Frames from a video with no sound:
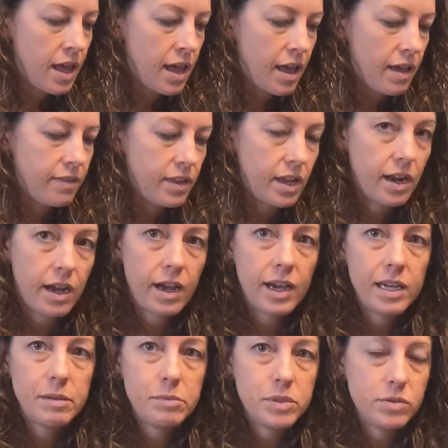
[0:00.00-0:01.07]
And then
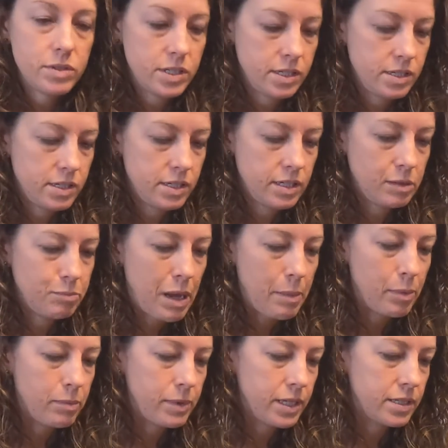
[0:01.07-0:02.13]
I'm using
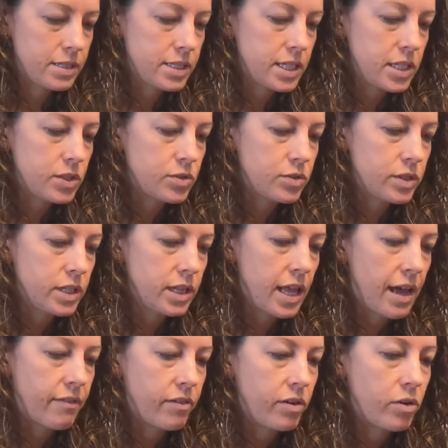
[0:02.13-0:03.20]
peppermint, tea tree,
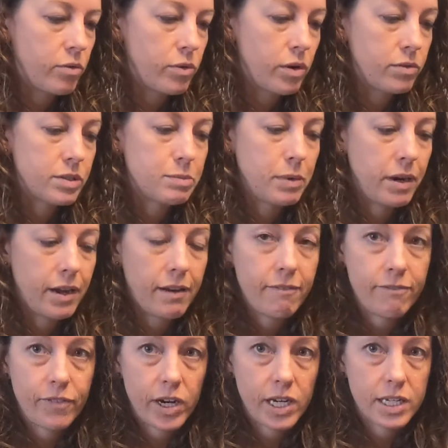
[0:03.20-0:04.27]
lavender, rosemary, and
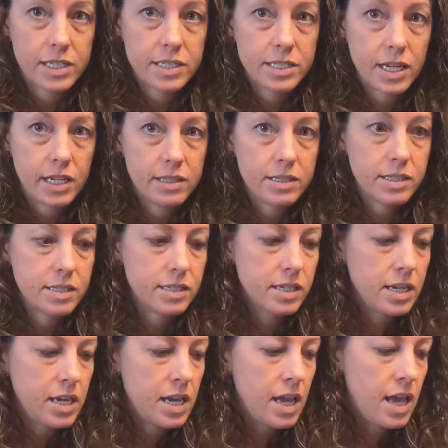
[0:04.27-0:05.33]
frankincense.
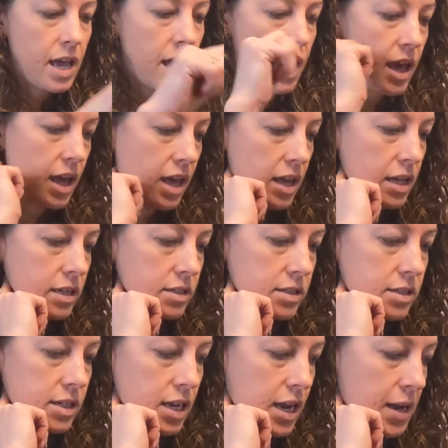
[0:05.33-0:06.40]
And